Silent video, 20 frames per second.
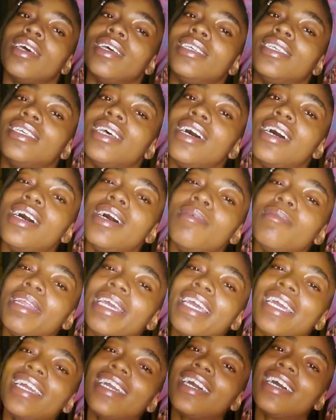Some
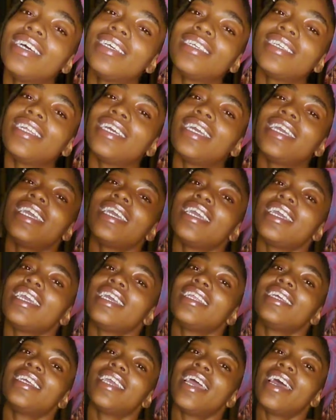niggas
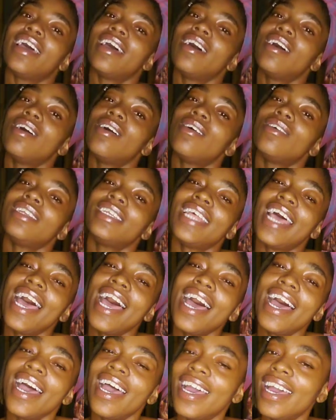need yelled
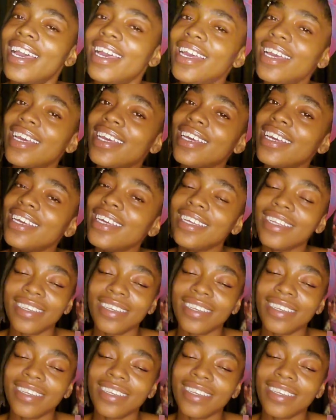at.